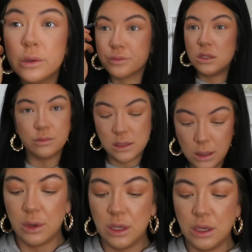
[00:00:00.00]
Yeah, I'm
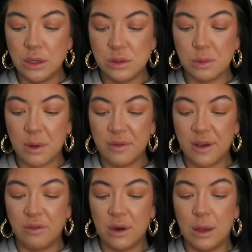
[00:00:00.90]
going to use one of my
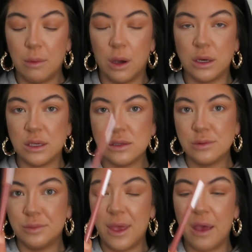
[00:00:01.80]
favourite lip liners
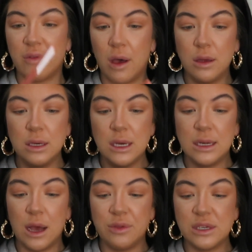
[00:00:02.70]
ever.
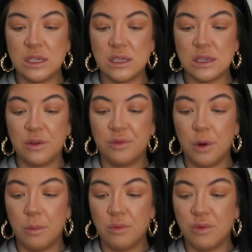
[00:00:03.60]
Now this is
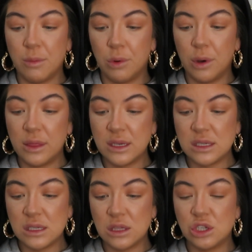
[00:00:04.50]
from Rimmel and
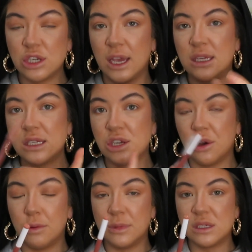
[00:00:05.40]
this is in the shade
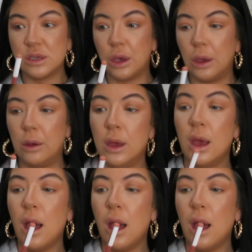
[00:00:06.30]
Tiramisu.